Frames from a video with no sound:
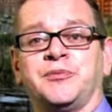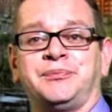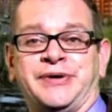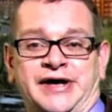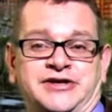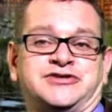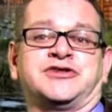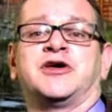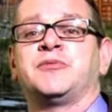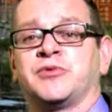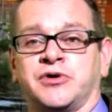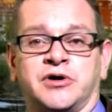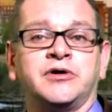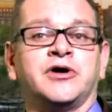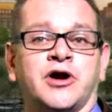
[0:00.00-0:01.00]
impeach them
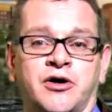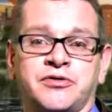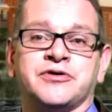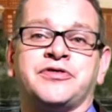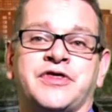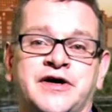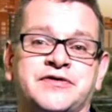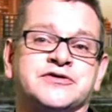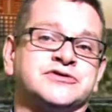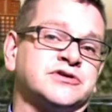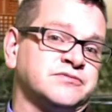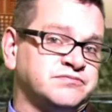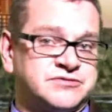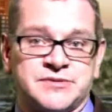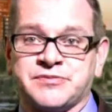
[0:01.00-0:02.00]
or you know they think
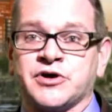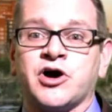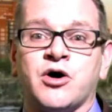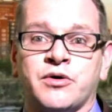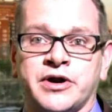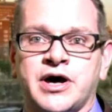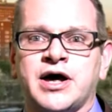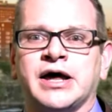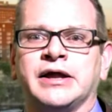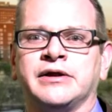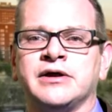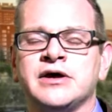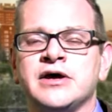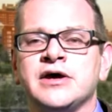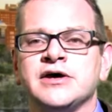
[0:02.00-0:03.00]
there's something going on.